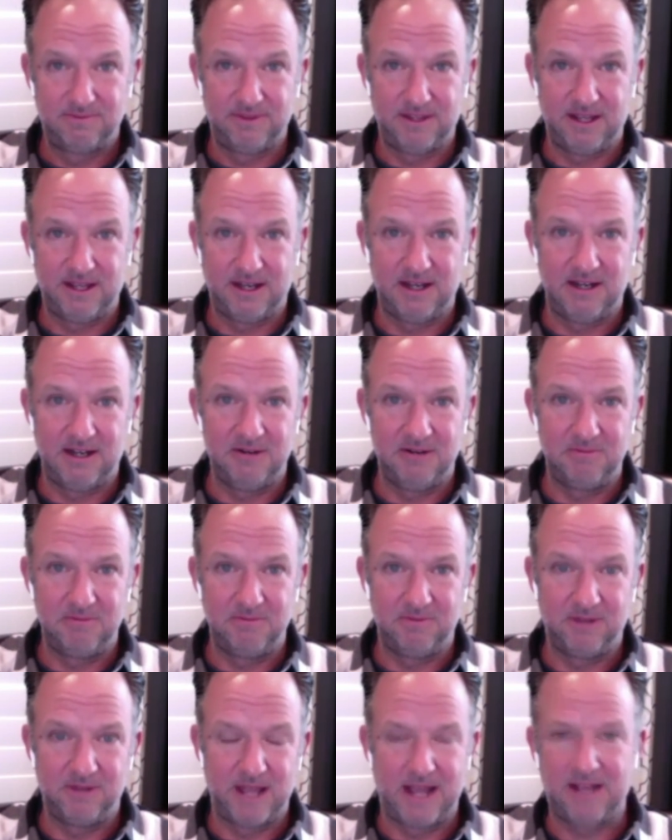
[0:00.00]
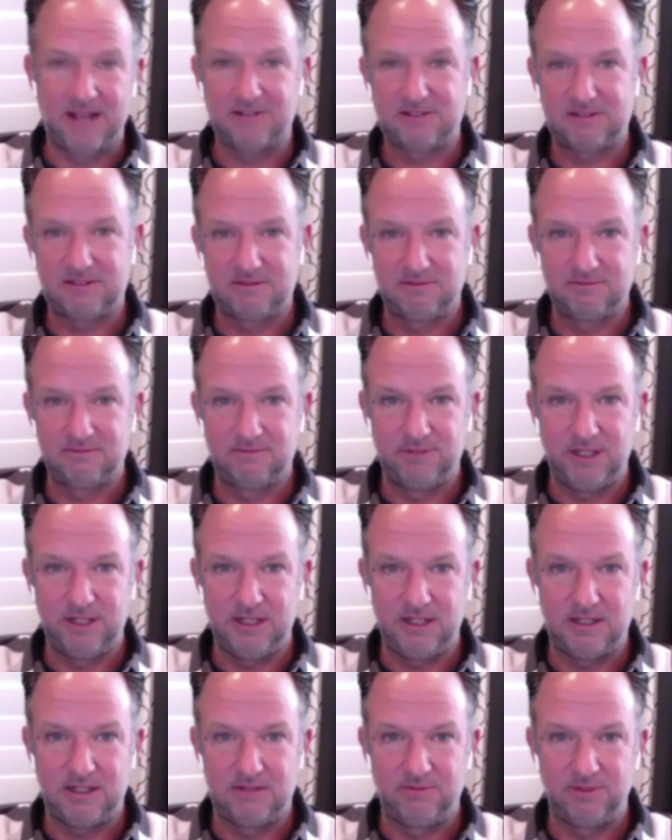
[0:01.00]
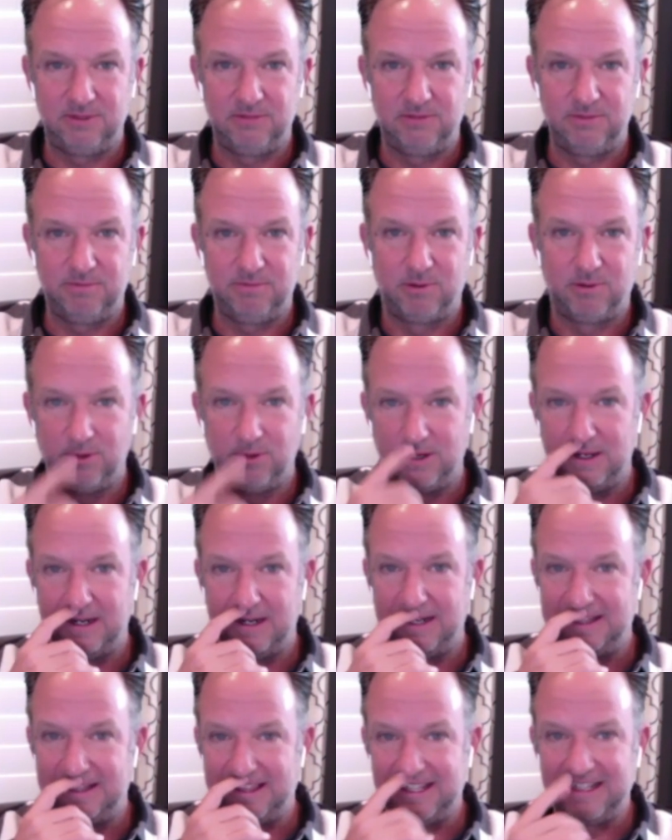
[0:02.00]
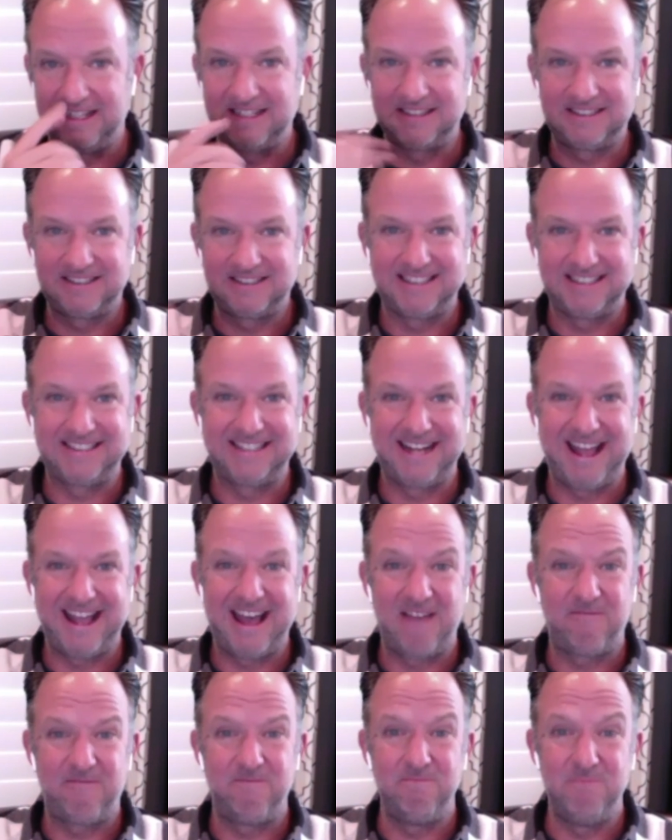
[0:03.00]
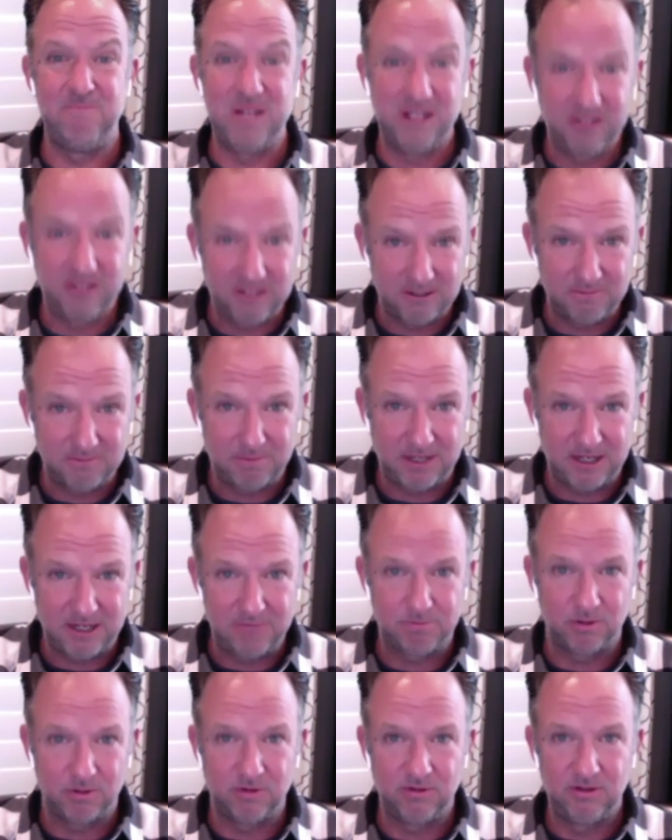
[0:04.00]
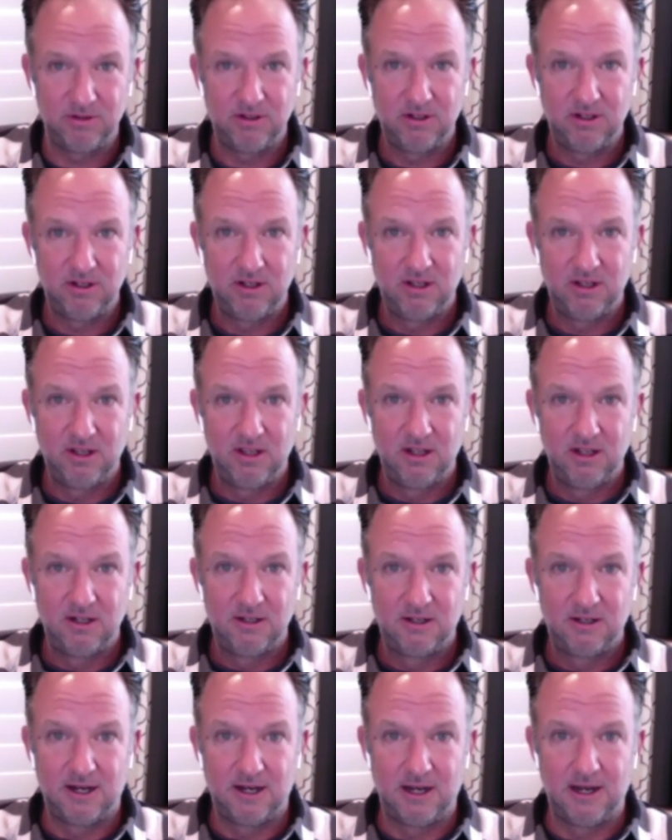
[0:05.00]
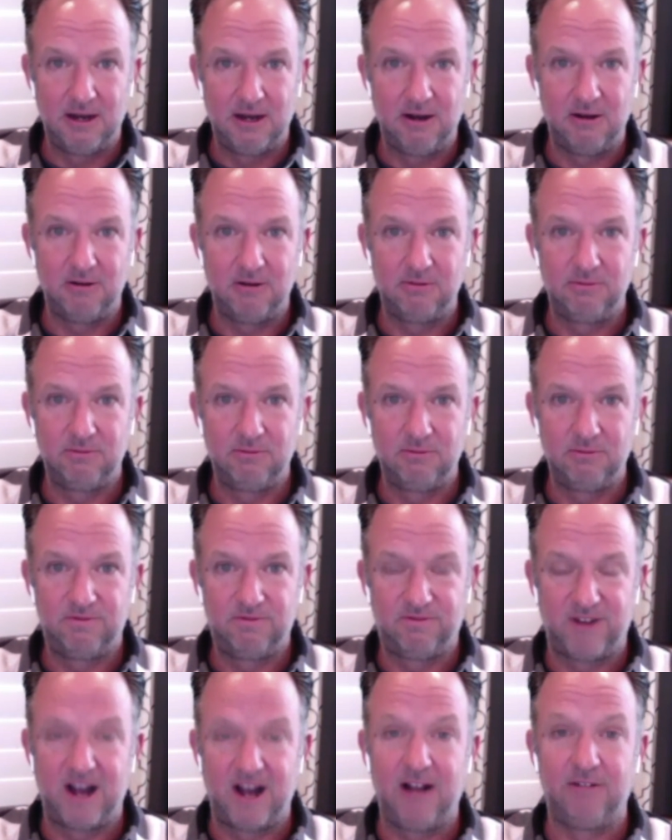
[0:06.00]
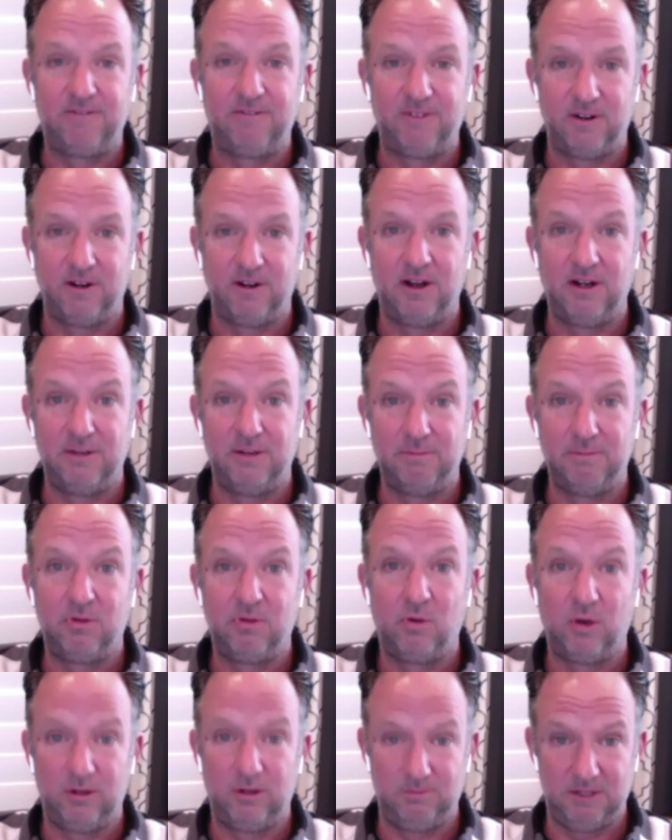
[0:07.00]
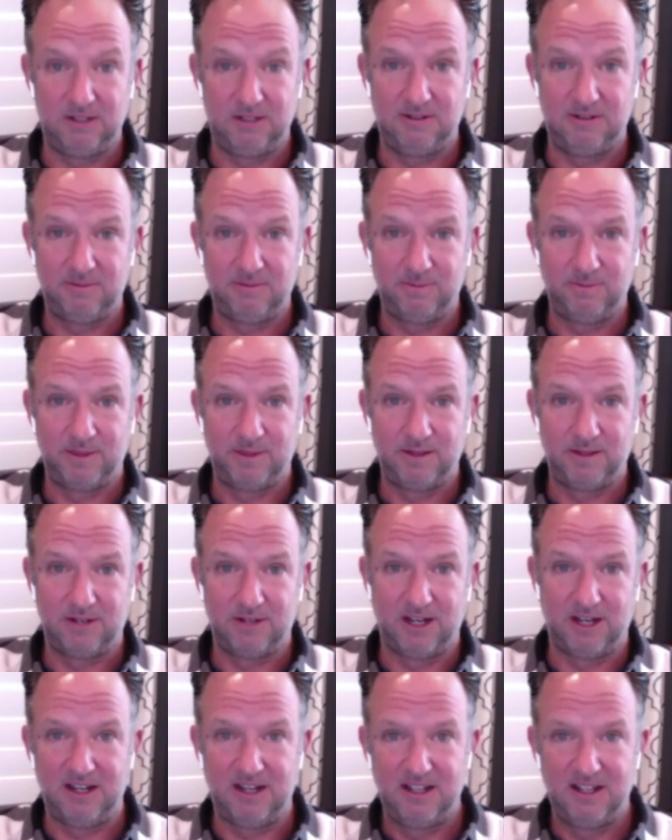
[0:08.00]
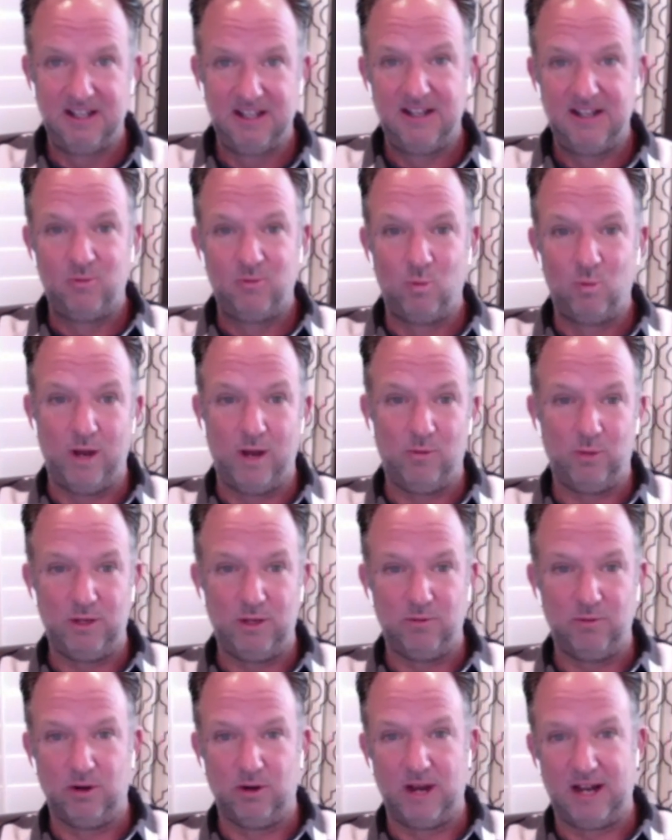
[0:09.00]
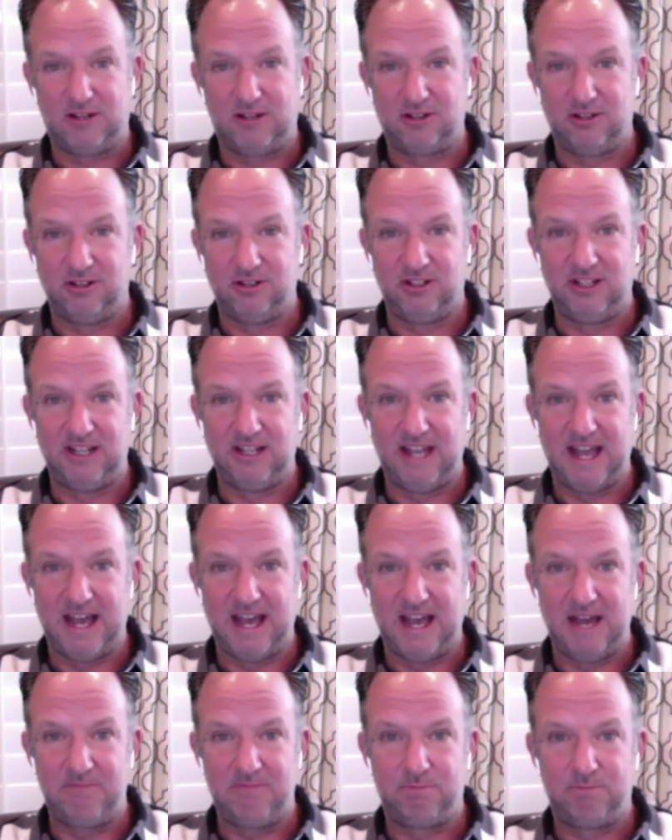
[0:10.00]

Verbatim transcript: Um, last week we reported, I think, six and a half million people uh, filed for unemployment, okay, when we were actually at